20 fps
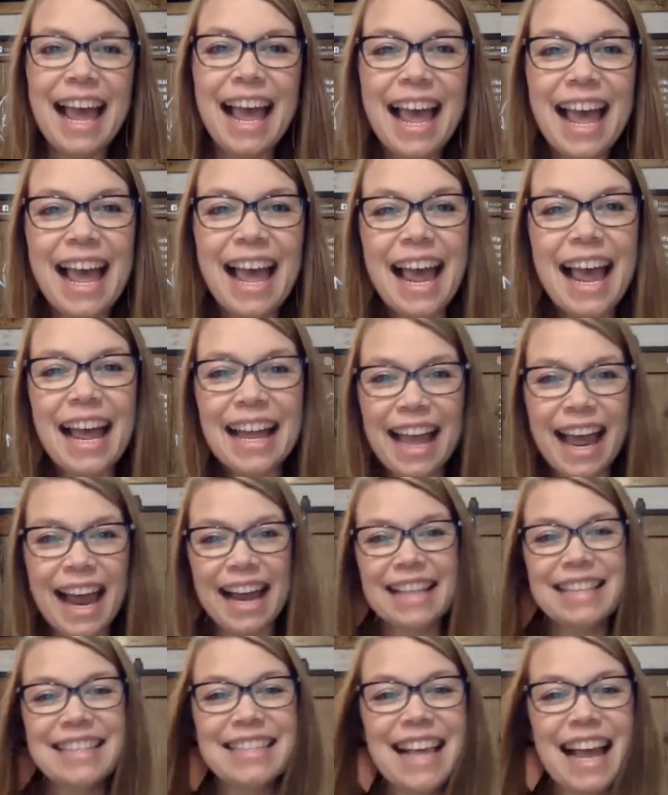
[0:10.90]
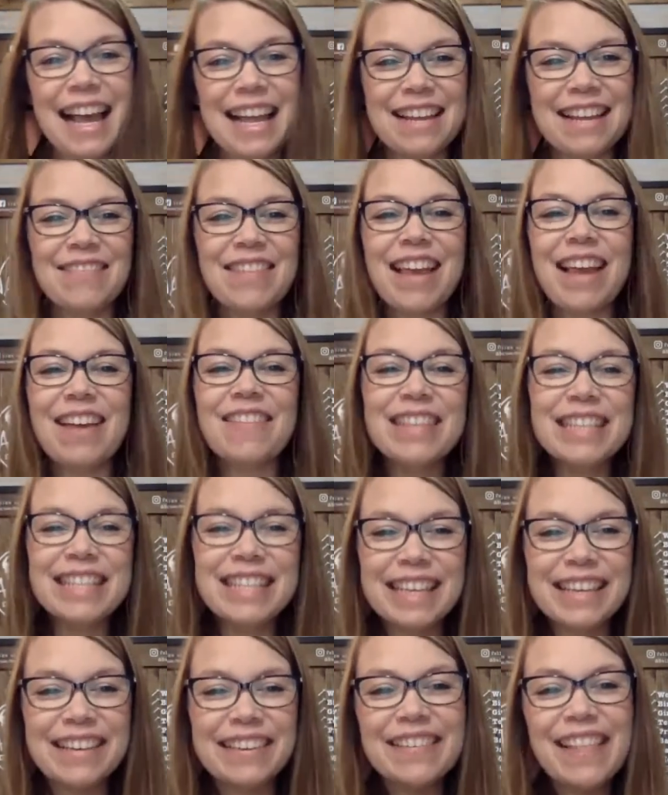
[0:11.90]
Hi guys, I am coming
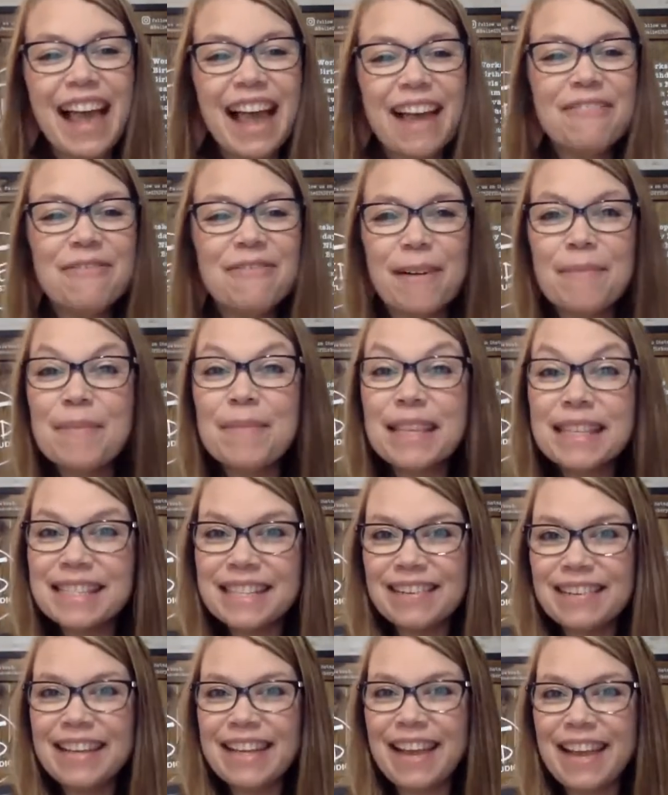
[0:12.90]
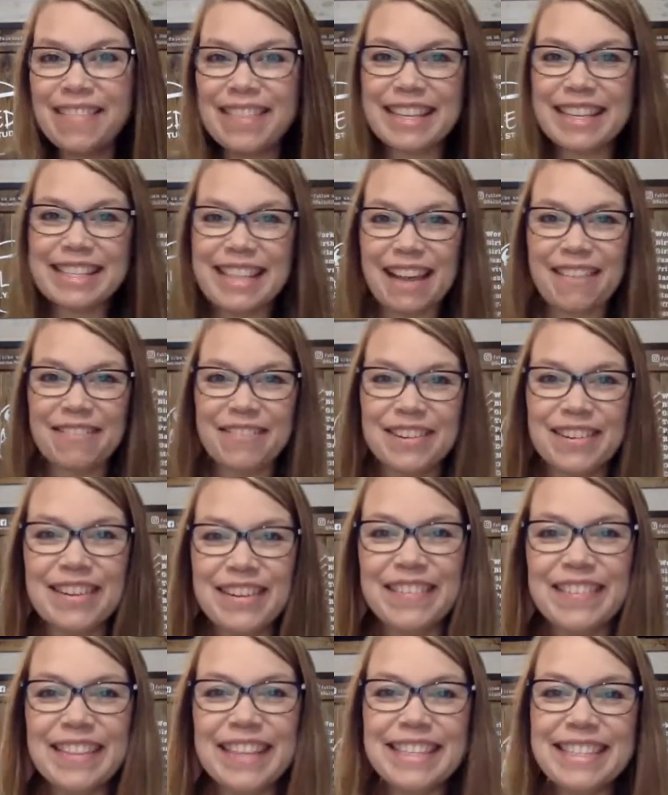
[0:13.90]
to you live from the studio this
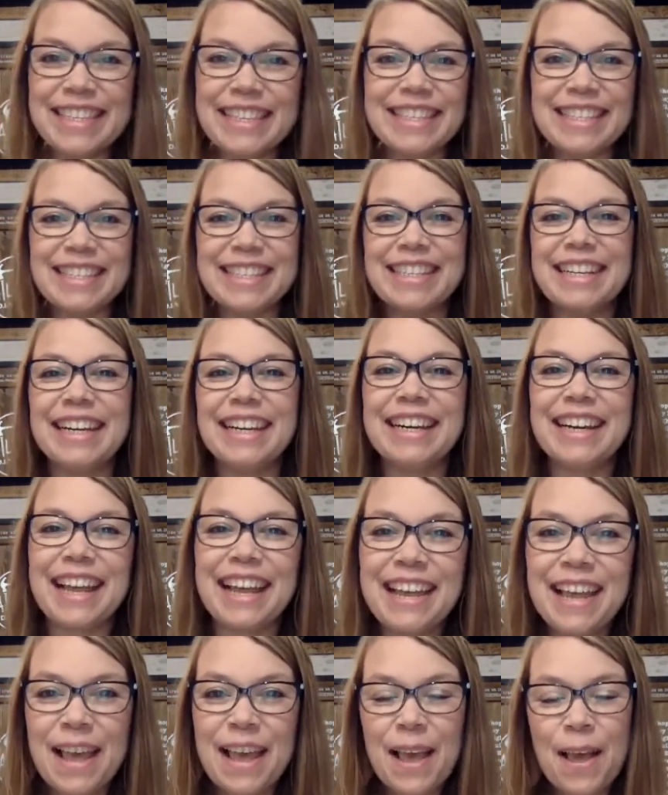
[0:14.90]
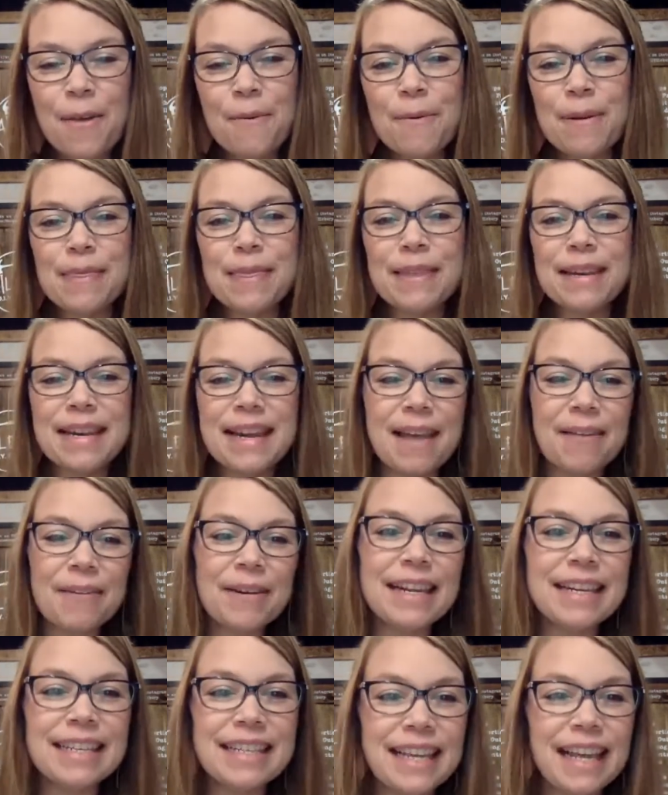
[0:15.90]
afternoon. This is Gina with Nailed
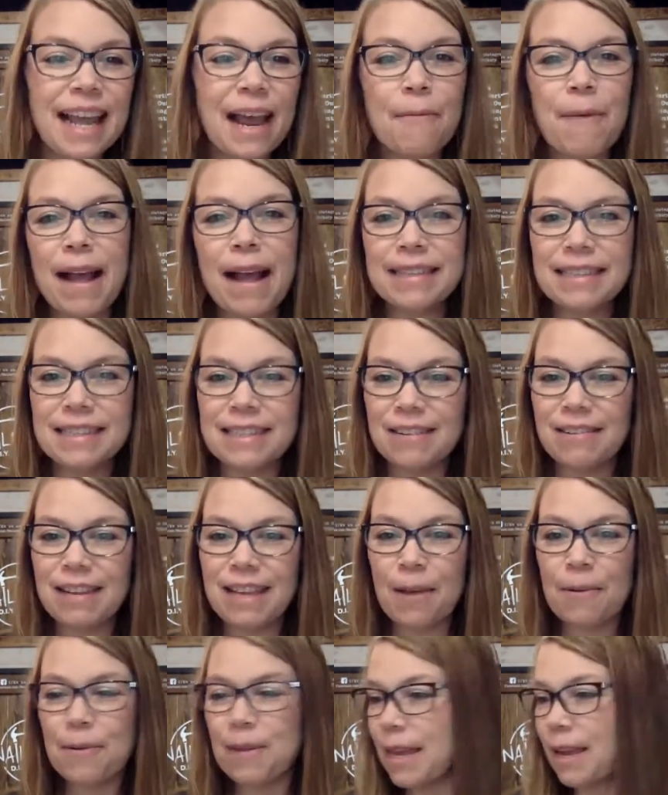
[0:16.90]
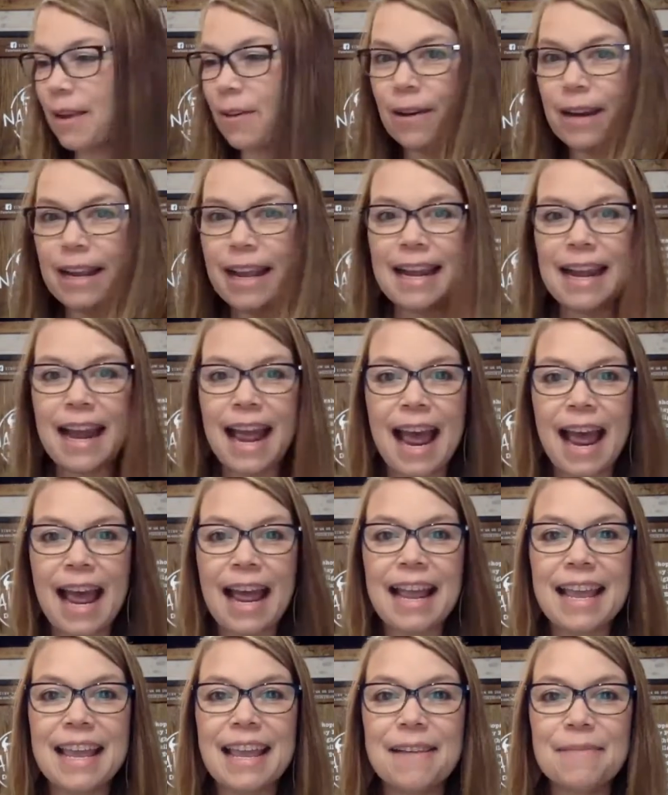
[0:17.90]
It DIY Studio Hickory, and
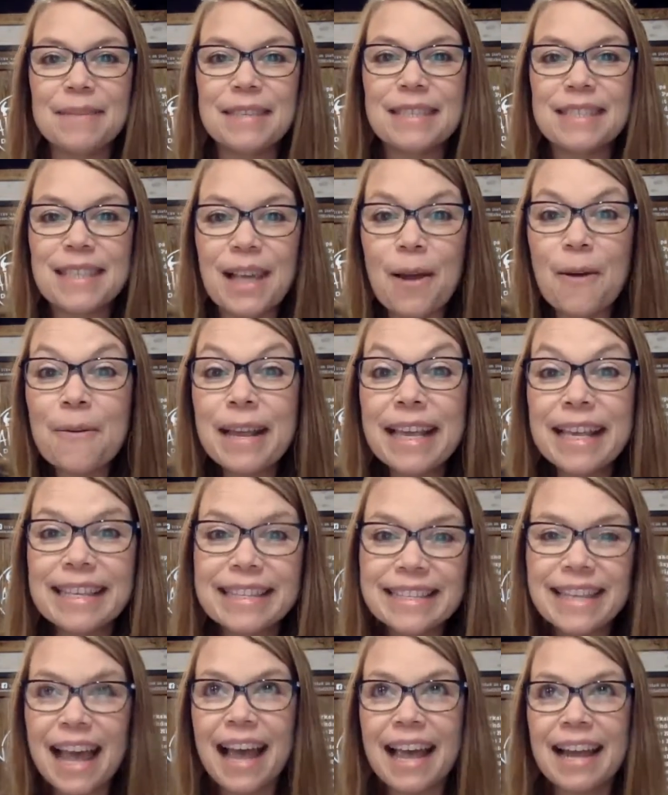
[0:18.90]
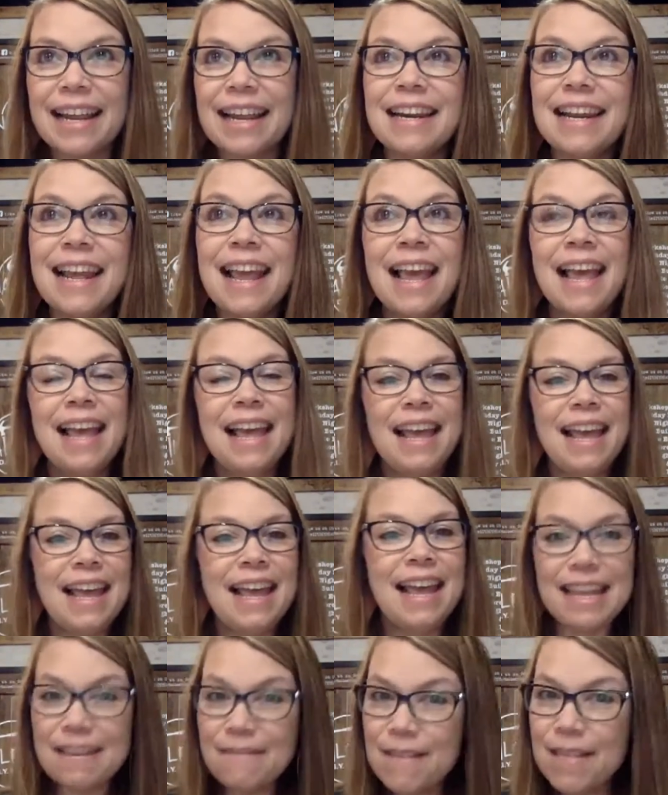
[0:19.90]
I am so excited,
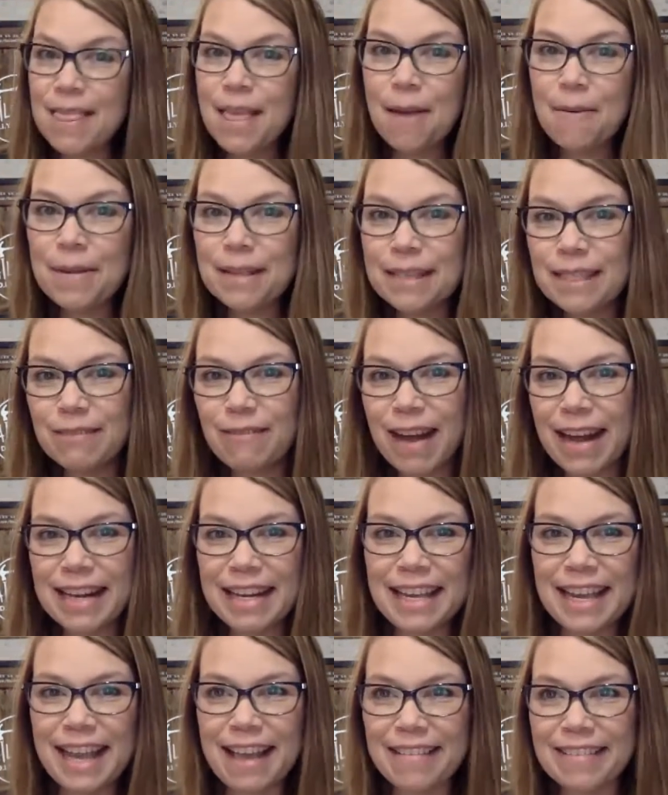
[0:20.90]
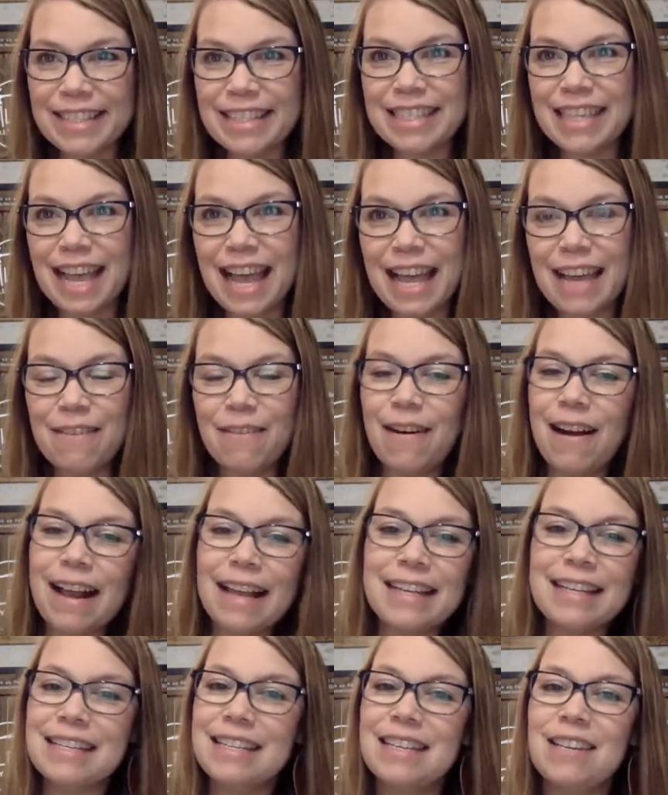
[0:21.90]
even though it's rainy outside,
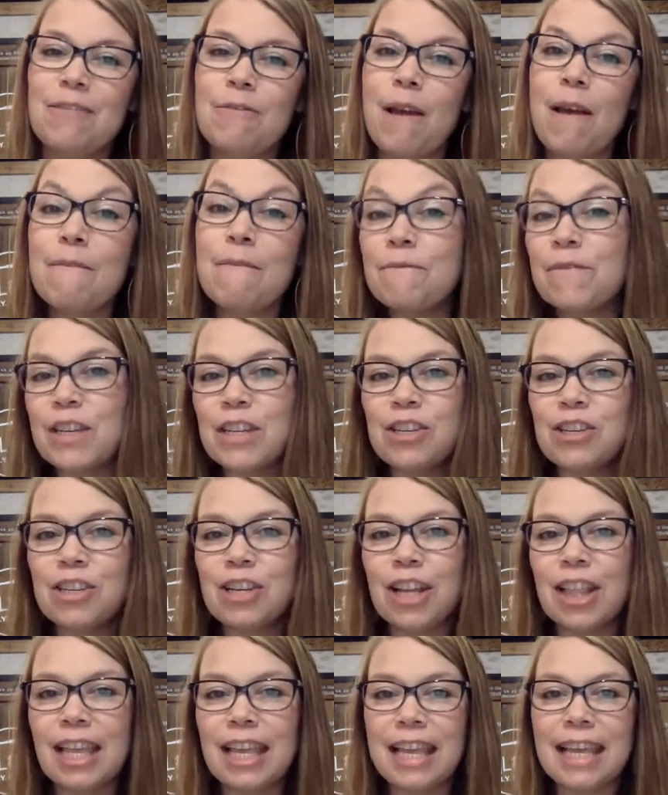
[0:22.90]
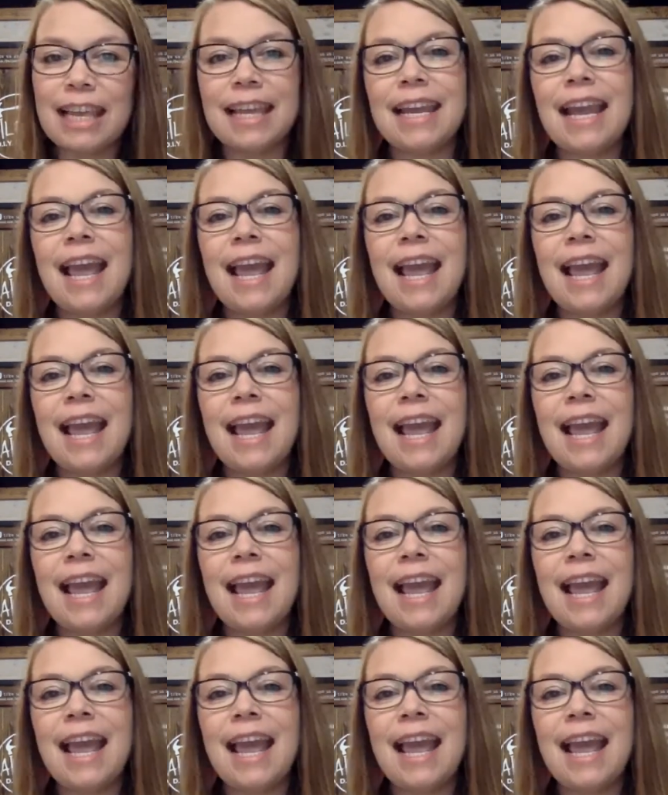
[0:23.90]
right, to officially